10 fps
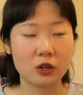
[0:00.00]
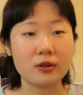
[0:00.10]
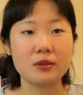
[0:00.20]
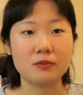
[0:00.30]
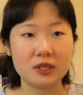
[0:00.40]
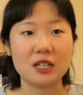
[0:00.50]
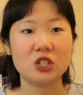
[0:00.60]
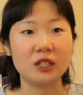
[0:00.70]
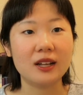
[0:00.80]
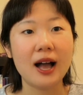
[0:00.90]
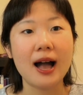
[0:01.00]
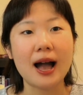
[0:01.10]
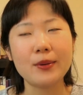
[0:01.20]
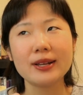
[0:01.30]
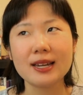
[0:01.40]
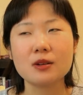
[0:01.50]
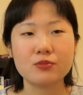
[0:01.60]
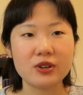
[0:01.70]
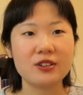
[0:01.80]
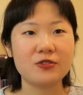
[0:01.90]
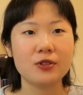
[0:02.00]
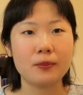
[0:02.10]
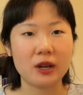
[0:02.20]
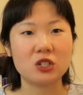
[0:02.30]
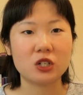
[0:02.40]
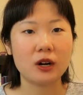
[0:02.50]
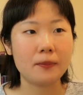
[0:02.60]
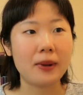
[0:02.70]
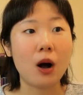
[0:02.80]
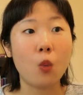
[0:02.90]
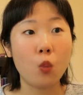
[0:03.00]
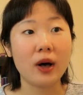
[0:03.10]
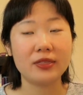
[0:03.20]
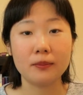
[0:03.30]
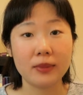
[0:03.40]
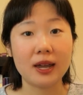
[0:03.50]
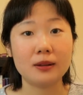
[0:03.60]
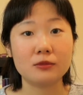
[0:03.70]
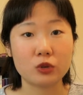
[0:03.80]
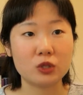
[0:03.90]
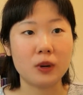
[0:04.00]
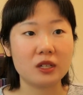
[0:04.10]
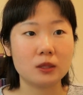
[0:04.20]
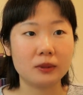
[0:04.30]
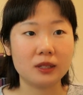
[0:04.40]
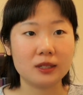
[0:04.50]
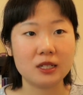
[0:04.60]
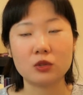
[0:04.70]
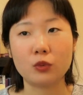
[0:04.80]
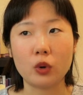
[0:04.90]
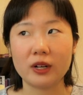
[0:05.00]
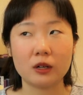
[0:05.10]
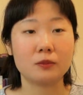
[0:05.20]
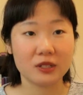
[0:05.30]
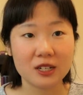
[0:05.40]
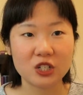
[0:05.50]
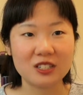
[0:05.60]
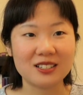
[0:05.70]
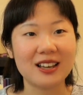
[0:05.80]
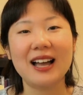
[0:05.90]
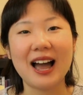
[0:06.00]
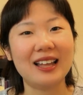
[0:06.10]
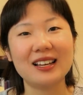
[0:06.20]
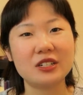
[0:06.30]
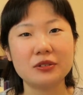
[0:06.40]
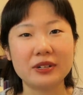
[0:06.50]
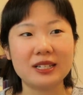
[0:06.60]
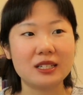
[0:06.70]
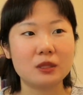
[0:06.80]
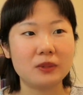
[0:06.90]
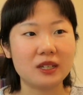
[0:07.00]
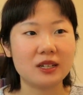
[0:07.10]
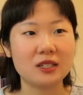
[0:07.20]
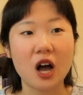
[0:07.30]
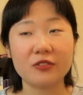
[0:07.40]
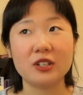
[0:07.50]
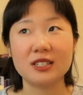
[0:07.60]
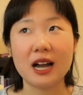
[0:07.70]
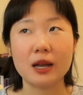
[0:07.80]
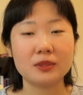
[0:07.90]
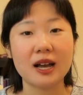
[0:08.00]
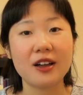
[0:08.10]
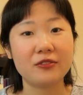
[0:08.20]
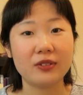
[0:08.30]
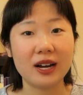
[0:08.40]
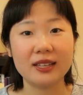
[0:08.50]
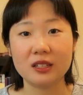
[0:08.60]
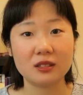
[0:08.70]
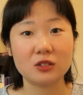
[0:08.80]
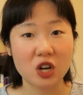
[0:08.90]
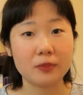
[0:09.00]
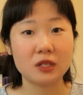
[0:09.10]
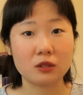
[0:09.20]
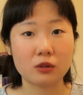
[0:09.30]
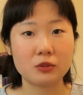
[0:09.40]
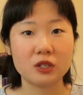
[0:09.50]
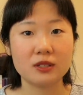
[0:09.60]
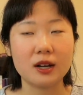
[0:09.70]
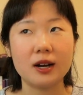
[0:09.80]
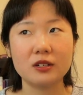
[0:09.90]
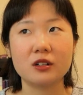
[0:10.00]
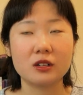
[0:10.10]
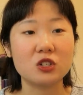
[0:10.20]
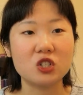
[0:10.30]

current position, I would get a brief picture about what the main responsibilities for their positions. I like to read this because oftentimes I find the job descriptions under the